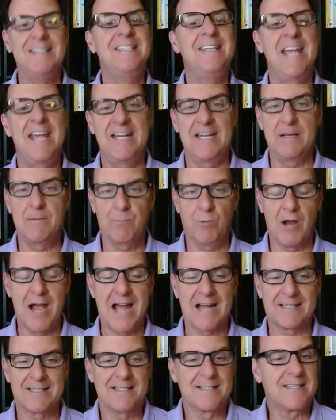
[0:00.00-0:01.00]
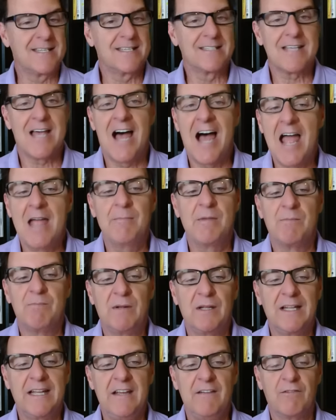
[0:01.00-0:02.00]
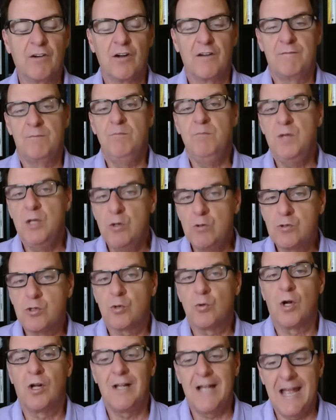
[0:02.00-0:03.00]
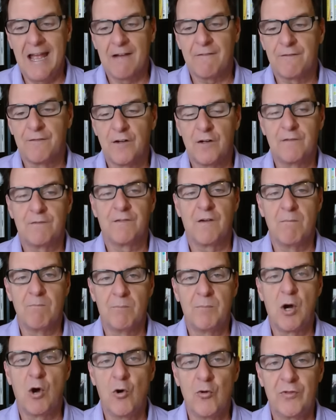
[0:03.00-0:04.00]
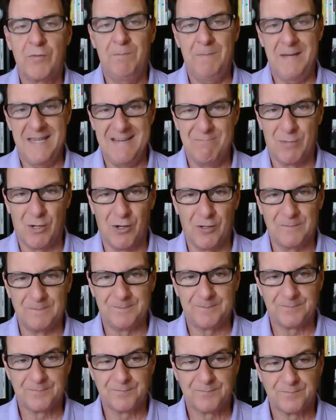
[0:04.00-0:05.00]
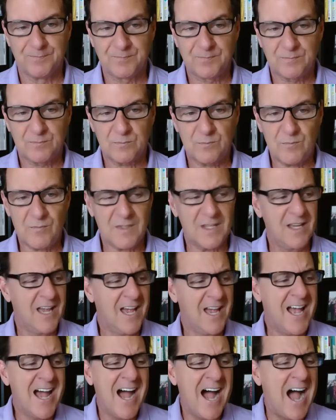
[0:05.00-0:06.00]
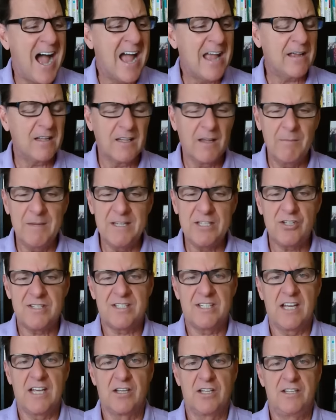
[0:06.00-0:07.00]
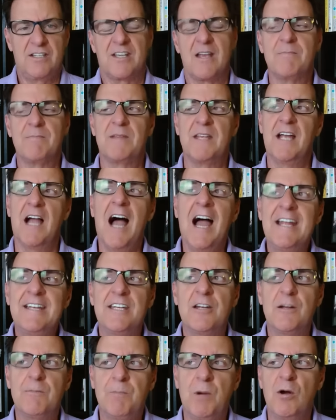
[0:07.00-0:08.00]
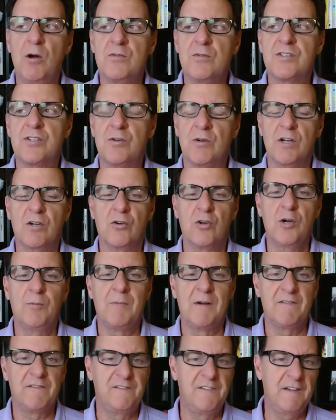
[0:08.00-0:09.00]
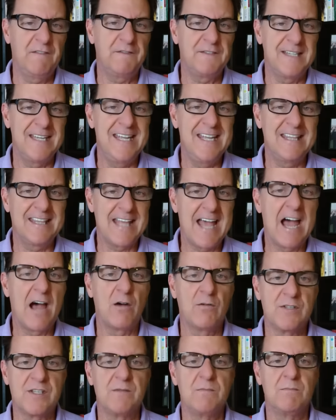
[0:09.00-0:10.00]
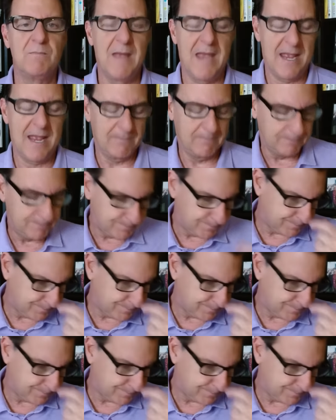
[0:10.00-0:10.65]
dating practices. I'm a believer of mutual effort from both people. I let me just tell you something. I did a post to a group of fifteen thousand men